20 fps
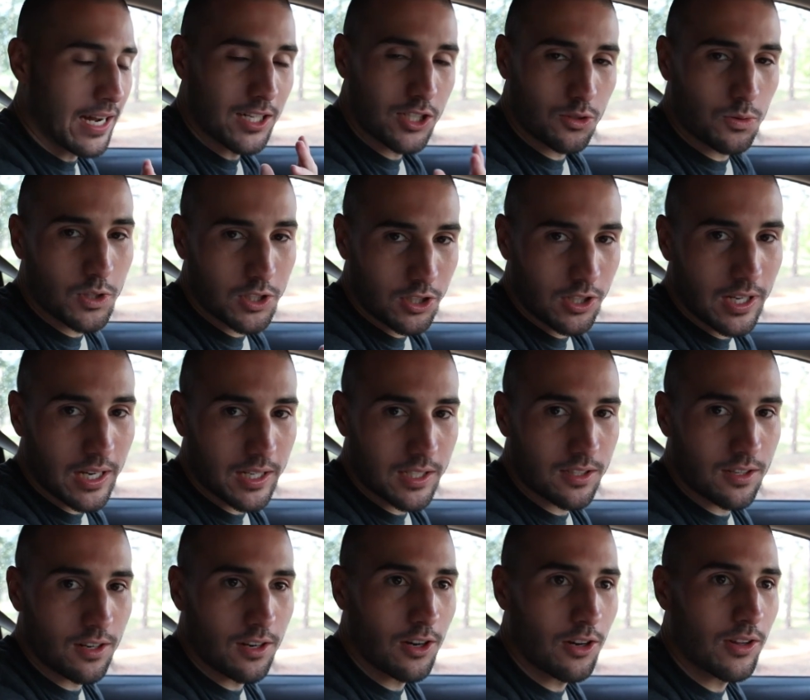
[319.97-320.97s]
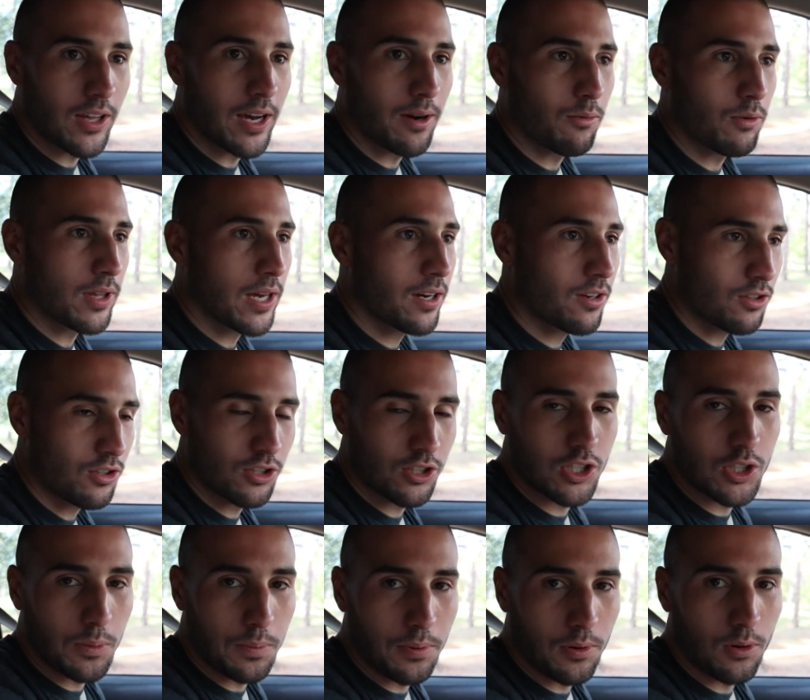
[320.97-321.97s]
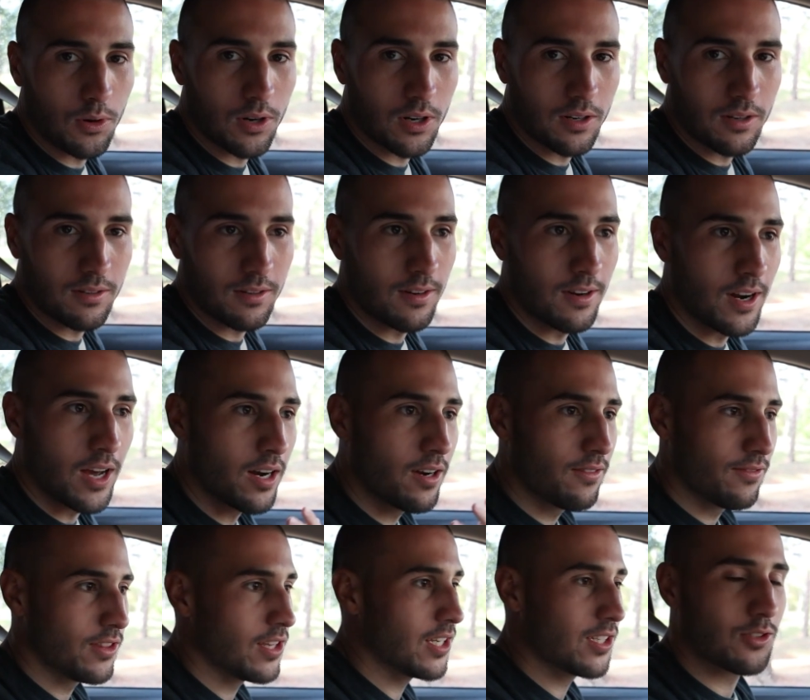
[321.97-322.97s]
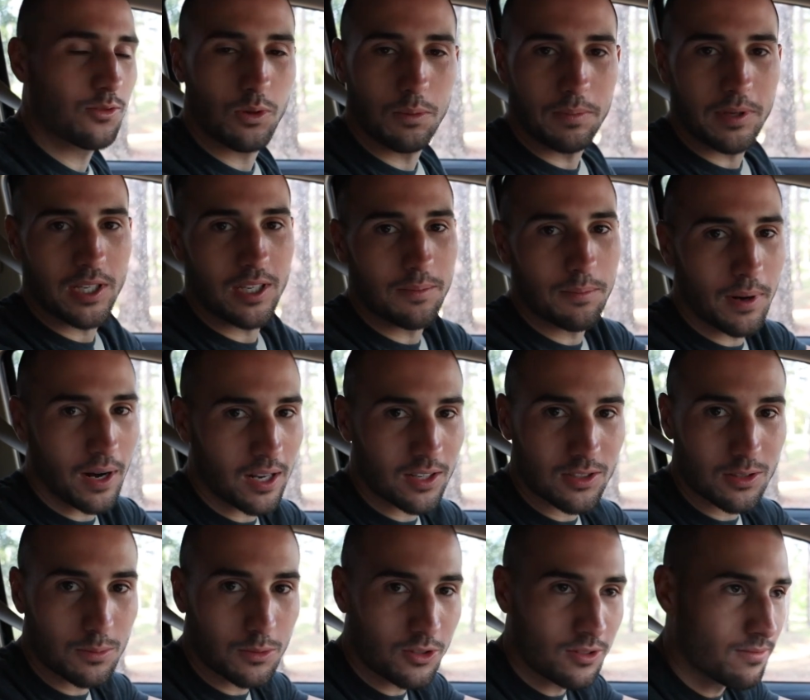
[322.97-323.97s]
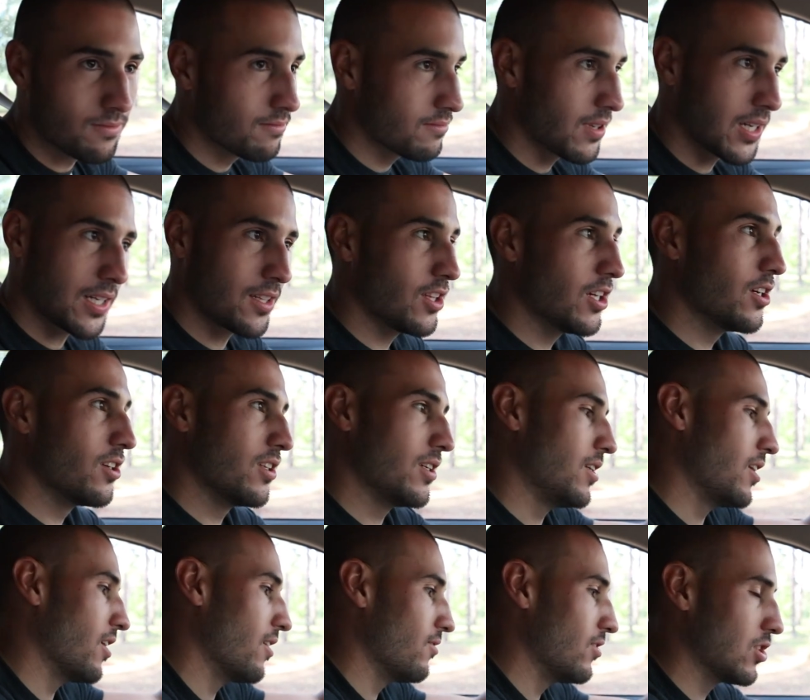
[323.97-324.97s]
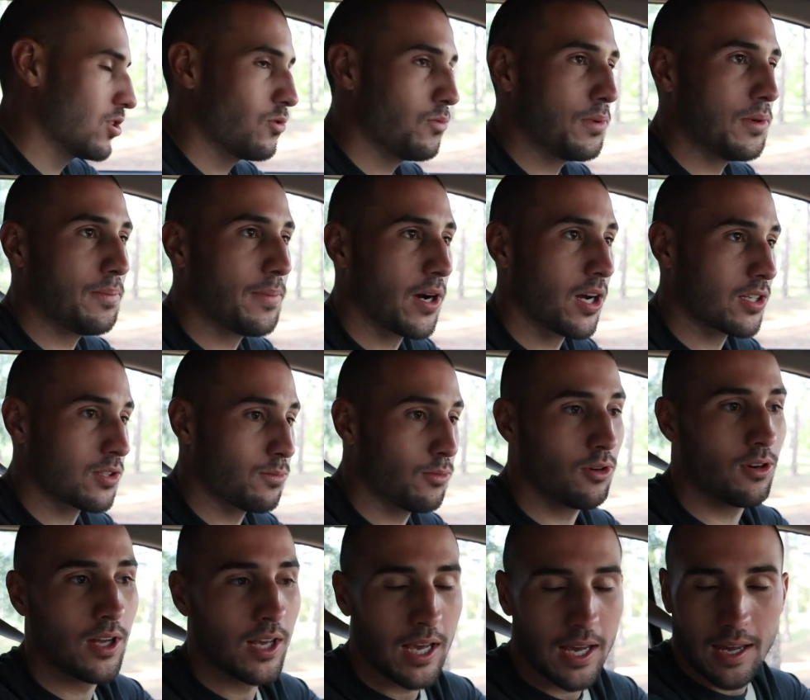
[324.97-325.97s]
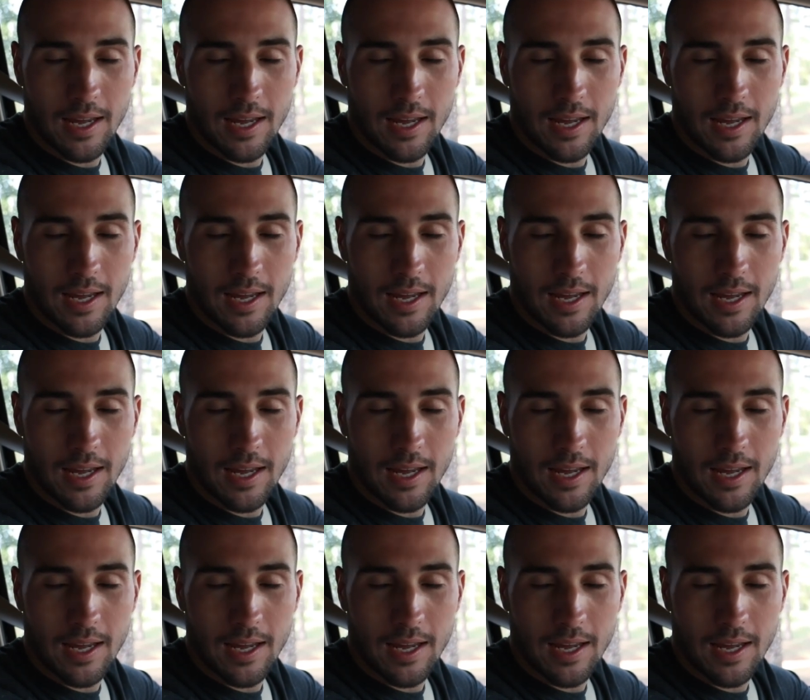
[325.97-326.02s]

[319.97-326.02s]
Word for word: I just want you guys to know that without your support, none of this would be possible. Like, literally none of this would be possible.